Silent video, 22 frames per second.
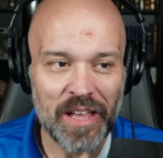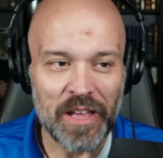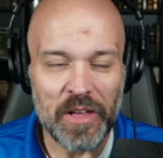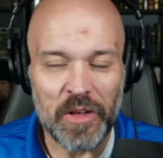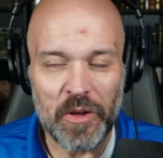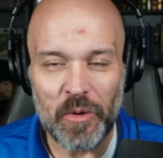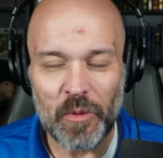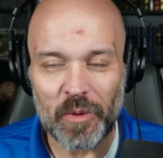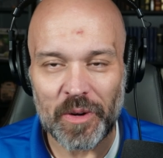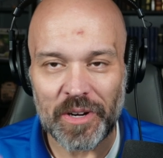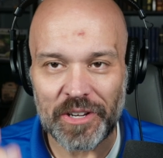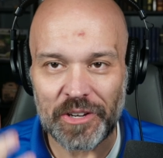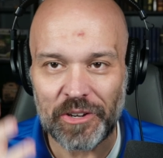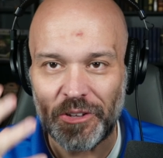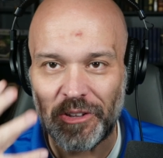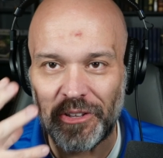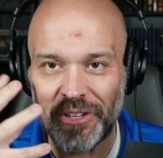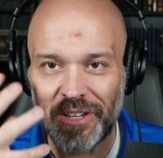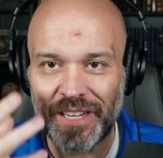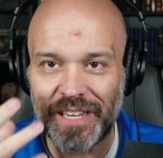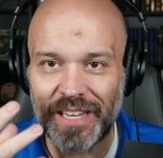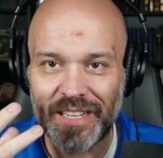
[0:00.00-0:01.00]
when you
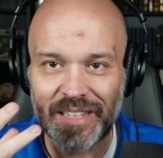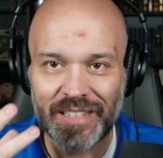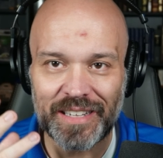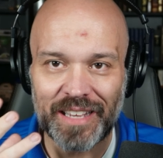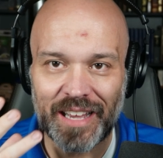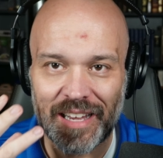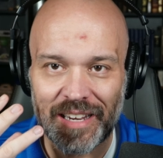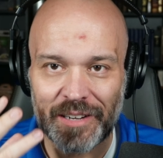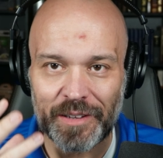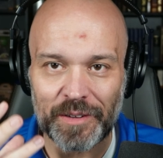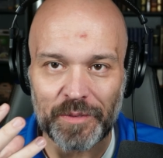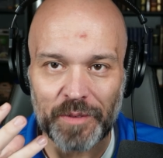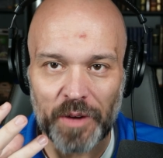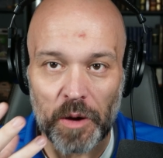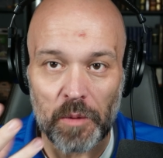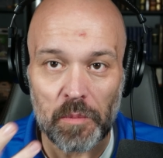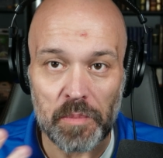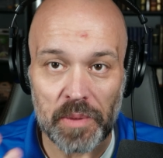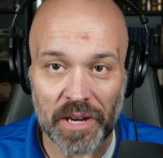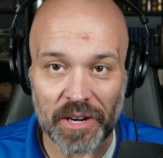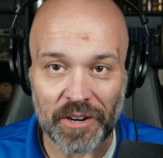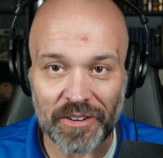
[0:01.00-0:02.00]
look at kind of a
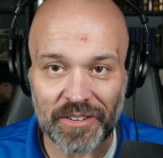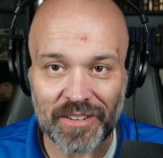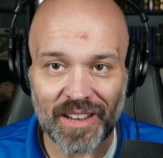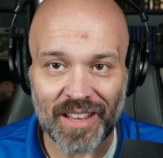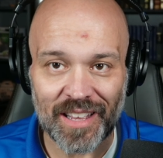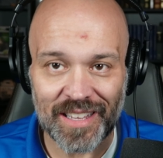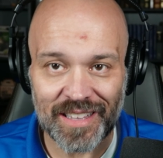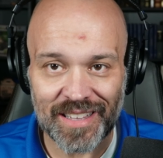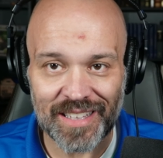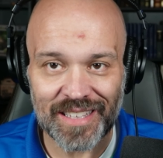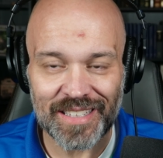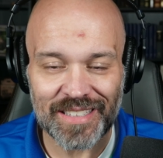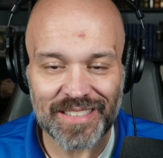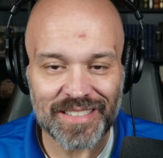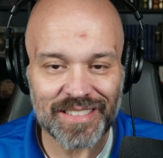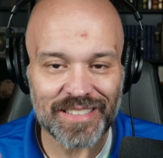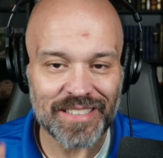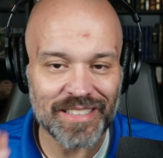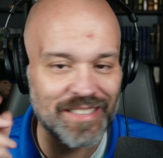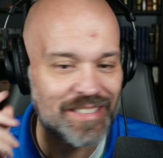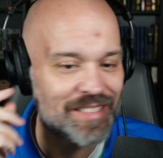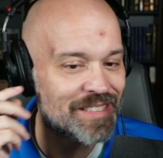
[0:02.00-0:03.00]
beard like
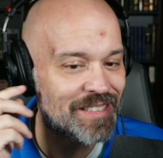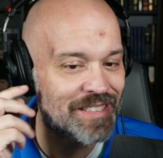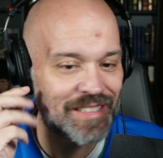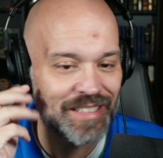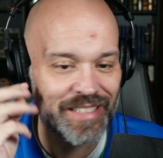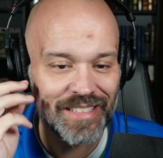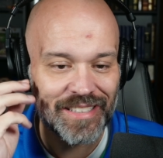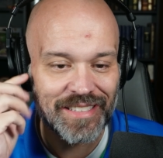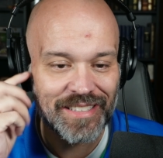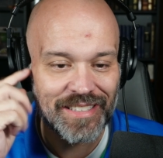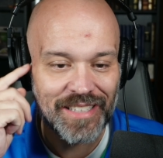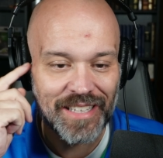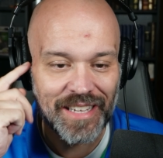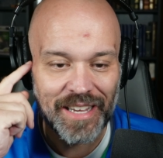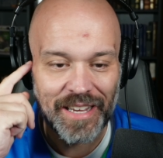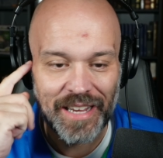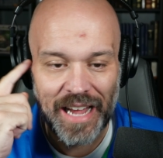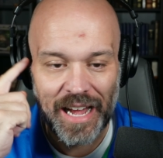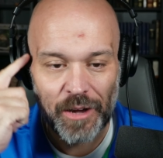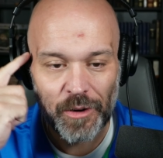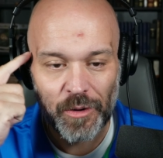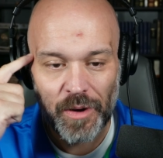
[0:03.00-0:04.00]
this, it's like,
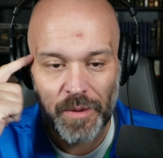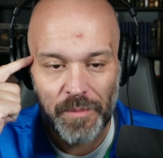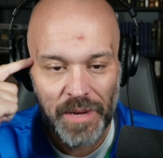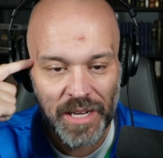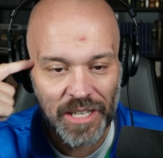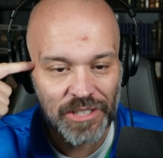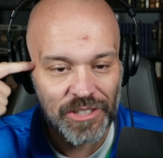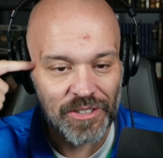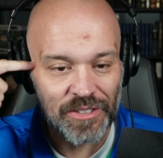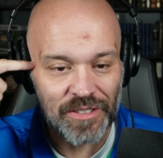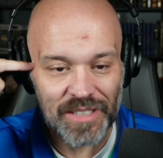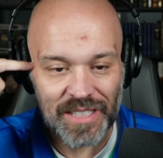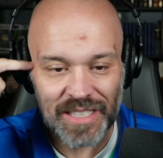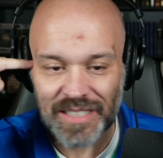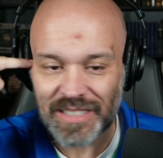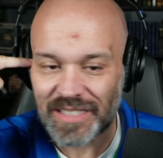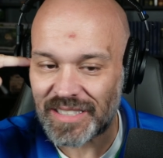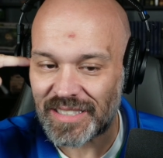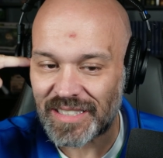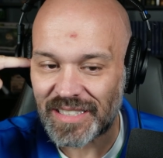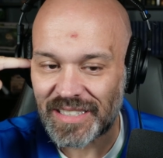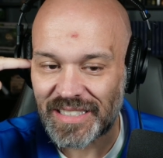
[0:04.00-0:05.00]
how do I make sure this
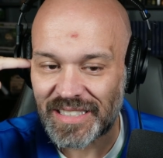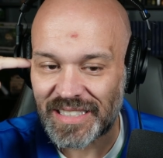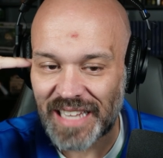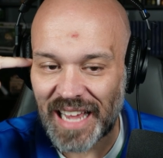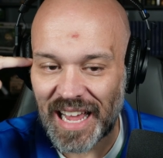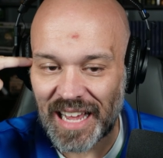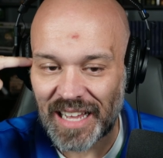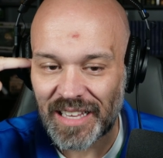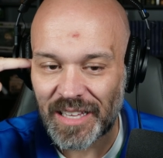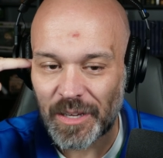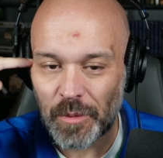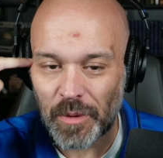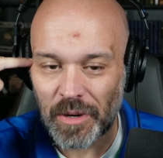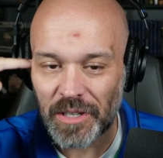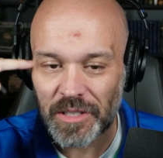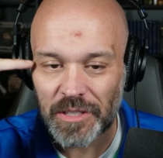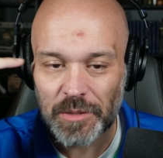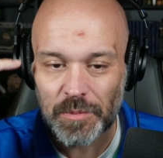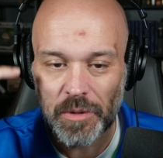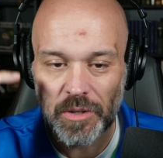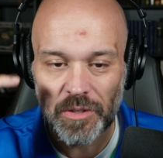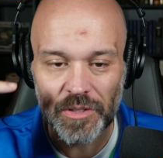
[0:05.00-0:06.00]
is exactly where
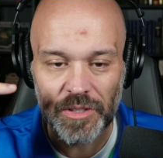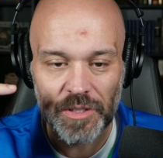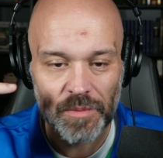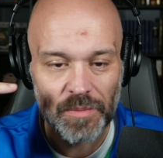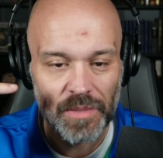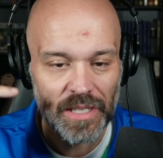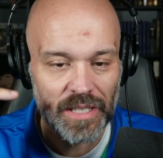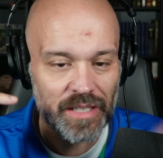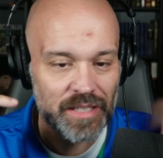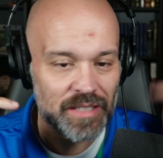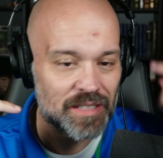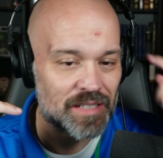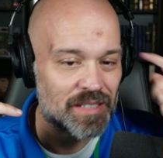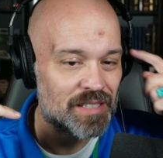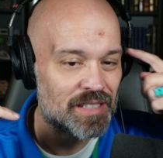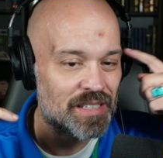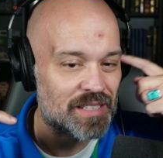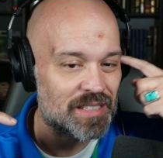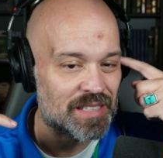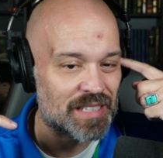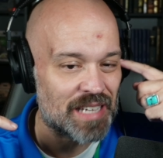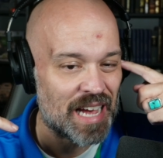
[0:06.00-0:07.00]
it's supposed to be? This is
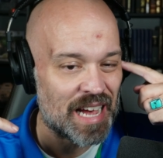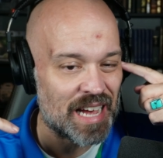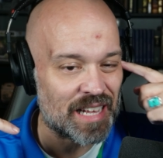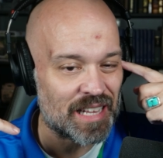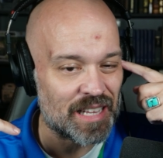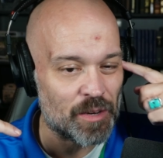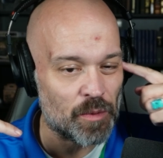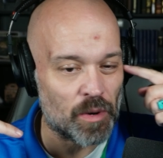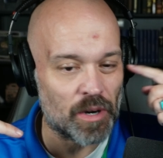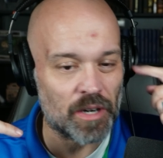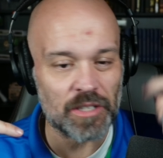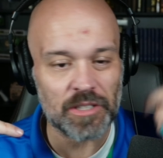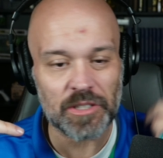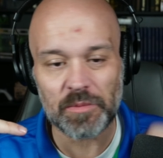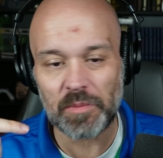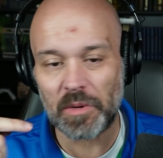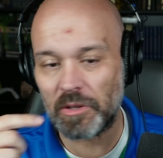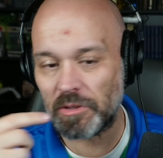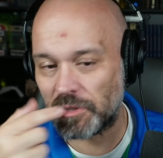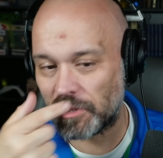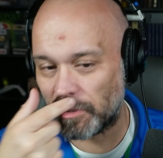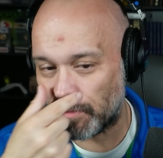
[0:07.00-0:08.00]
exactly where it's
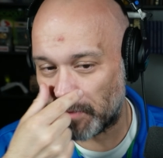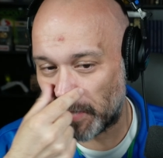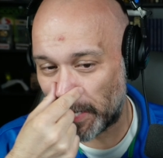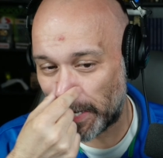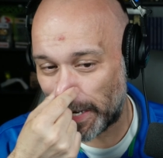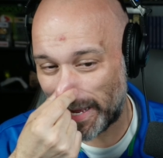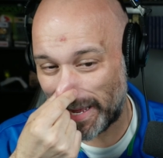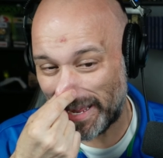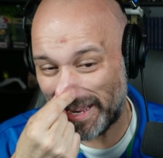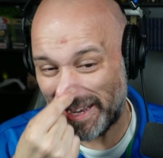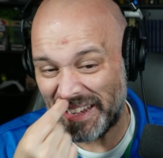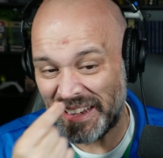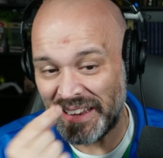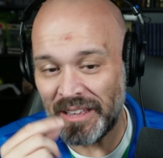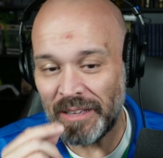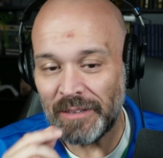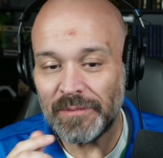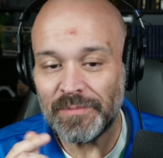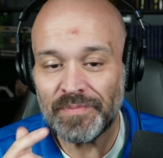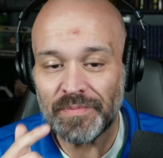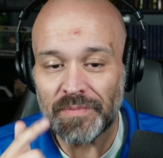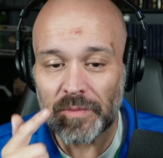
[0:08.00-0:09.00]
supposed to be. And
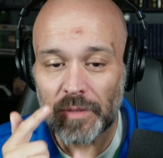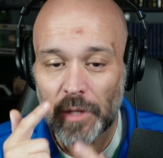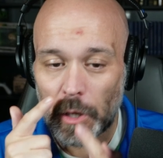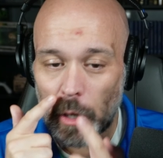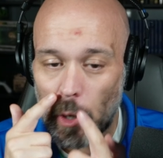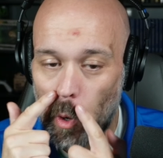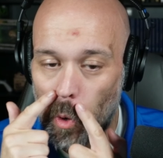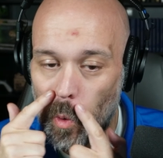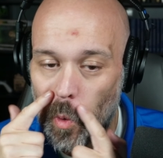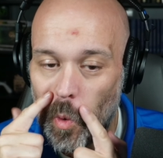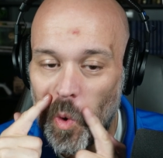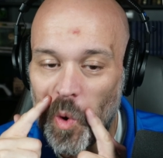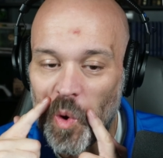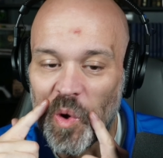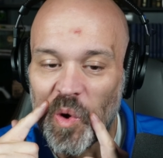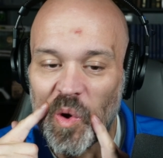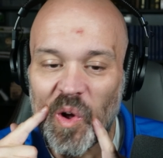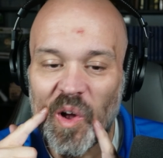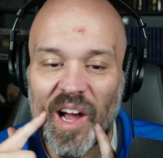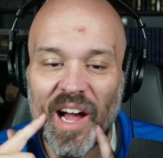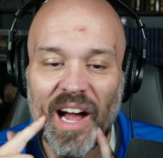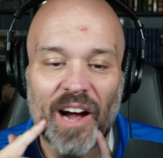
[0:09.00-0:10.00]
you know,
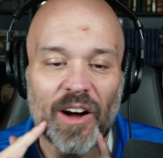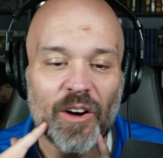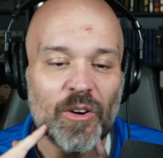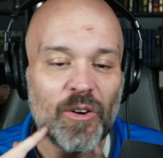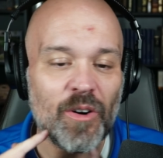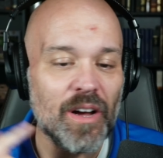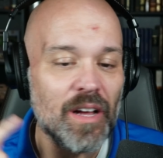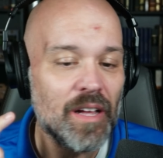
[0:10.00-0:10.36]
how